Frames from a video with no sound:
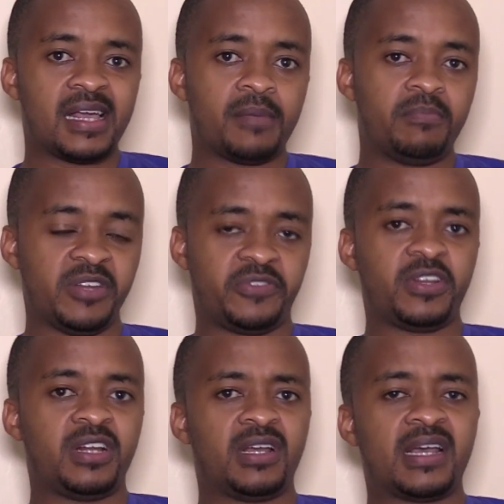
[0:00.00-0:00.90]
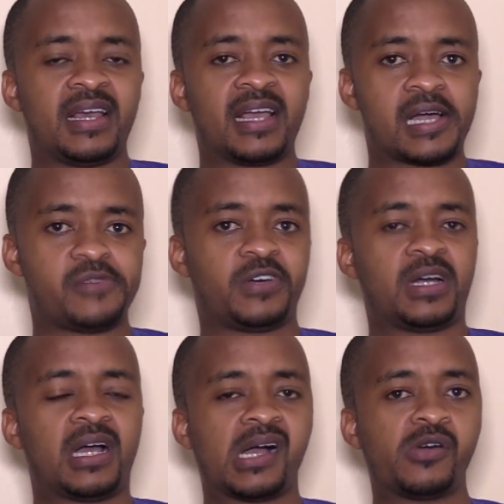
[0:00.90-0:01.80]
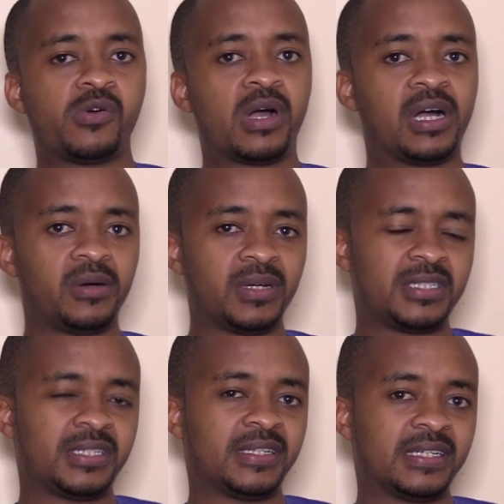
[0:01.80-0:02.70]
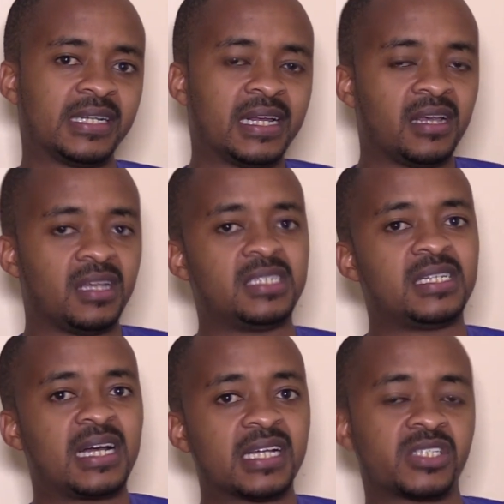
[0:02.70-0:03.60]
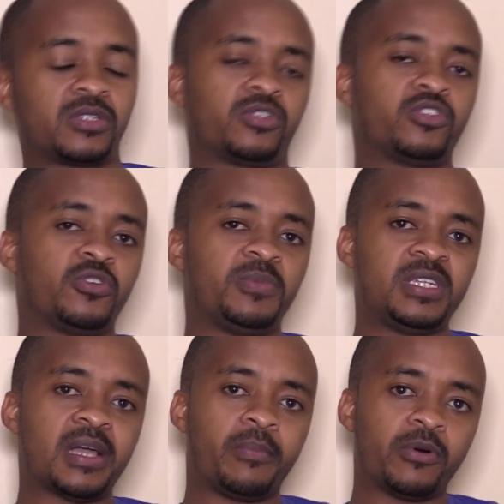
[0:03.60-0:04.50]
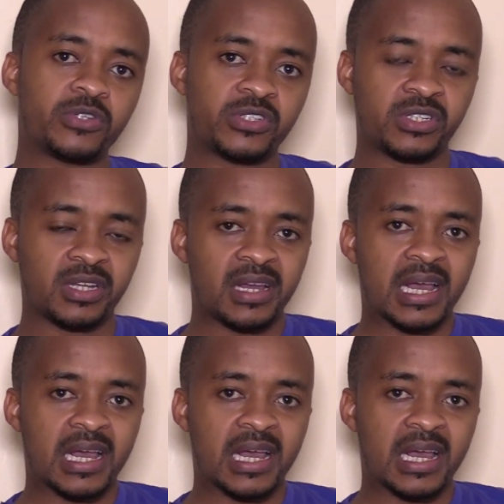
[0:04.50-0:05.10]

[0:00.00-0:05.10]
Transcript: briefly cover how it ranks social media posts,